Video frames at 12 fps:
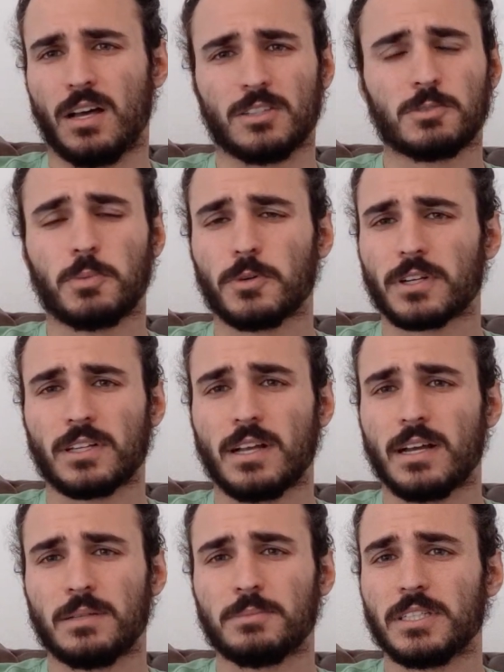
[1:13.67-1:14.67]
sport
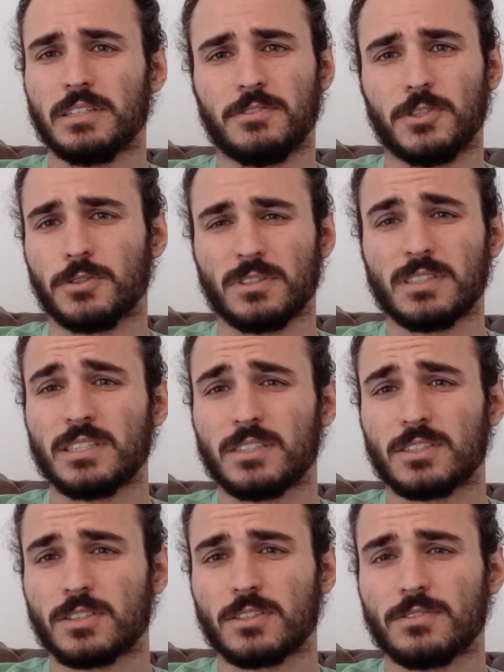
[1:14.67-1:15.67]
climbs if you're lead
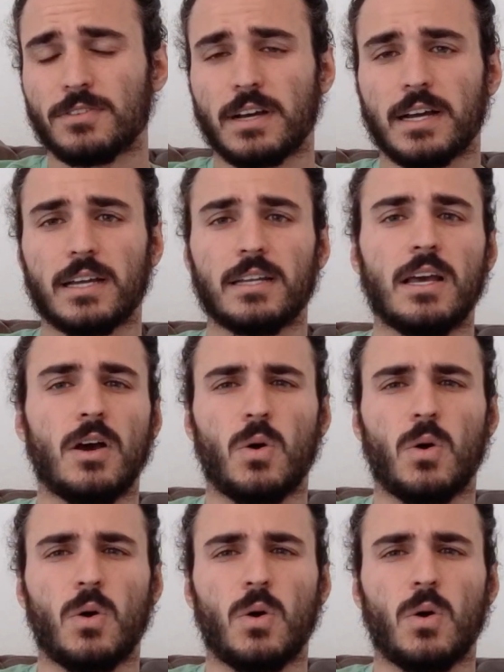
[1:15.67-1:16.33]
certified,